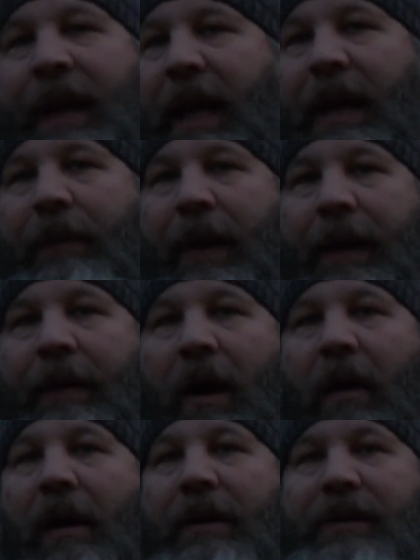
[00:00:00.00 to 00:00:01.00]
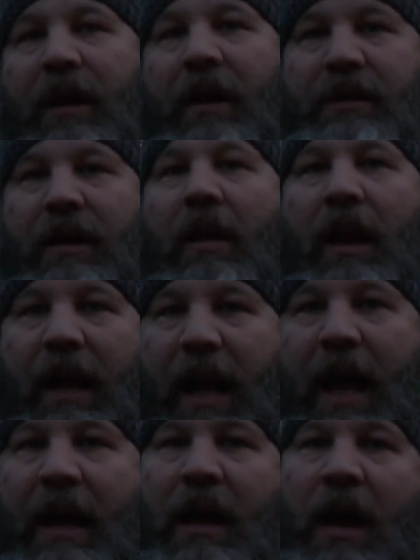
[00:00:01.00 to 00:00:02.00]
Anyway, all right, y'all, that's all I
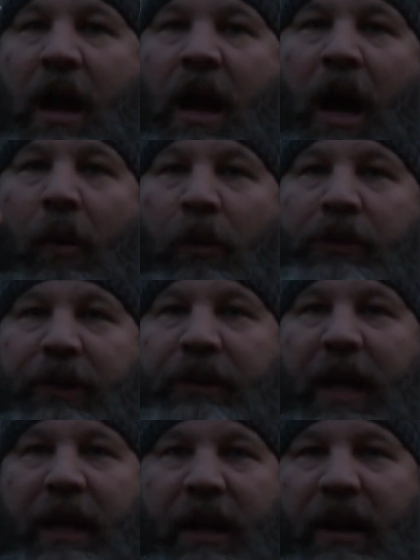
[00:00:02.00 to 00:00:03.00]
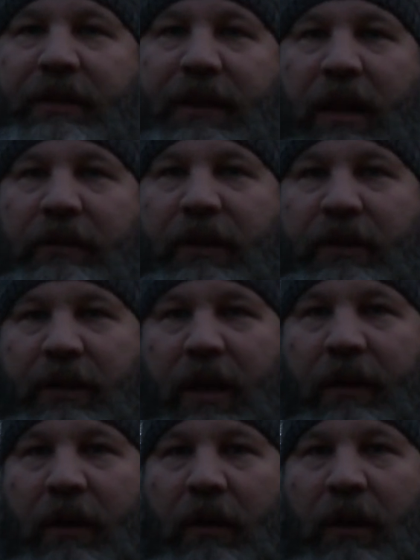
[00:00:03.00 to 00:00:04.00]
got. I want you to take care of yourselves and each
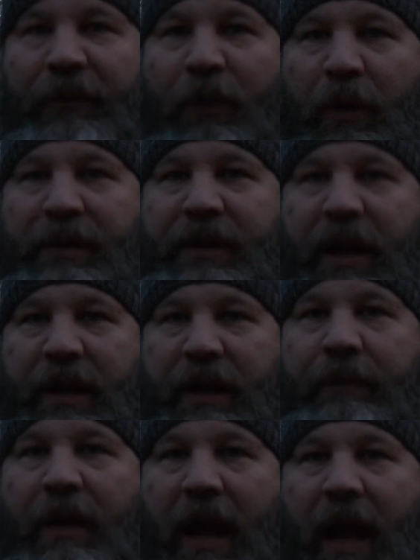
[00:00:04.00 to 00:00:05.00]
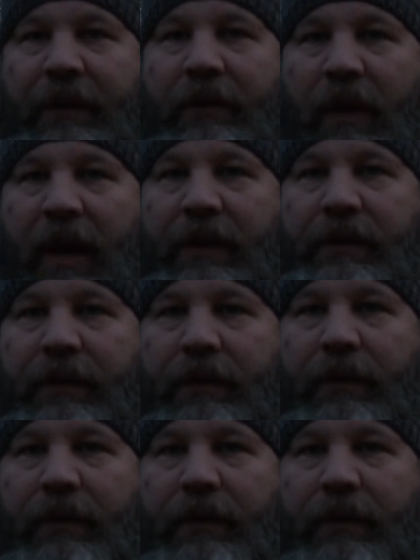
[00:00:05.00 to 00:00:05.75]
other. Look forward to seeing you at the range.